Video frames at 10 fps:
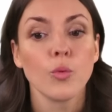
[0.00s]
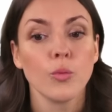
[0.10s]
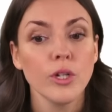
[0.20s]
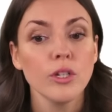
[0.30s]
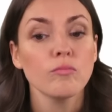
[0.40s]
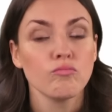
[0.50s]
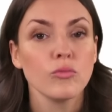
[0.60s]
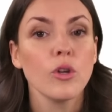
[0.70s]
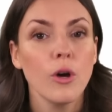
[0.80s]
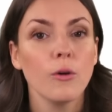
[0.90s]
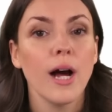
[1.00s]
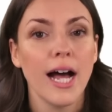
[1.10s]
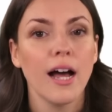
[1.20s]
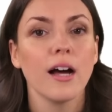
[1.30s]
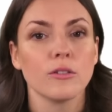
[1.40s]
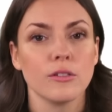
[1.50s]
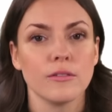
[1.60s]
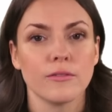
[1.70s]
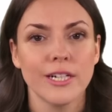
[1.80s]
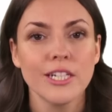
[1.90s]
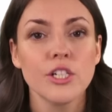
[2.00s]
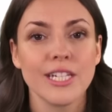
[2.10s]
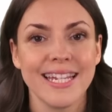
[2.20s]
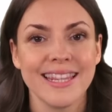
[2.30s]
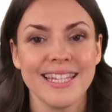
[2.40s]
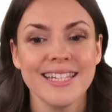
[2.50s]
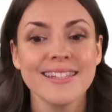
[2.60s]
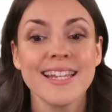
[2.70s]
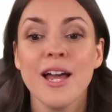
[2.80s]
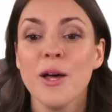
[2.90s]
We know how to differentiate this,